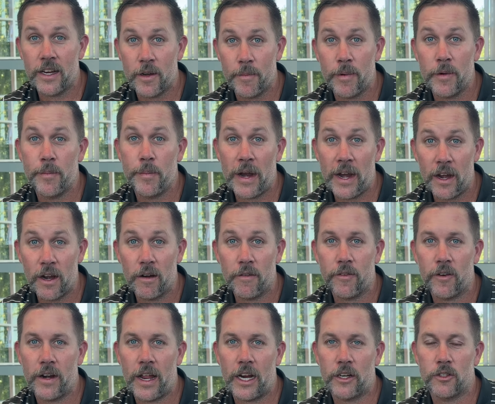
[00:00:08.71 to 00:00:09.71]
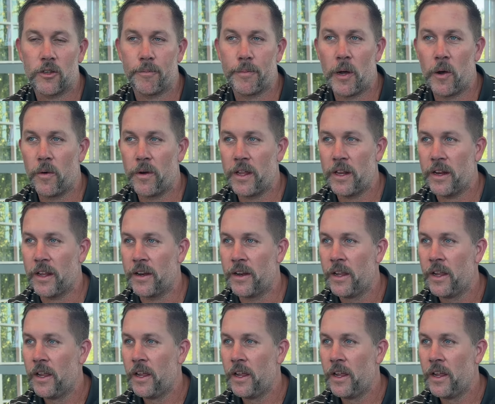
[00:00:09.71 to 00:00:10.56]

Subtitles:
to prepare for an actual opponent. And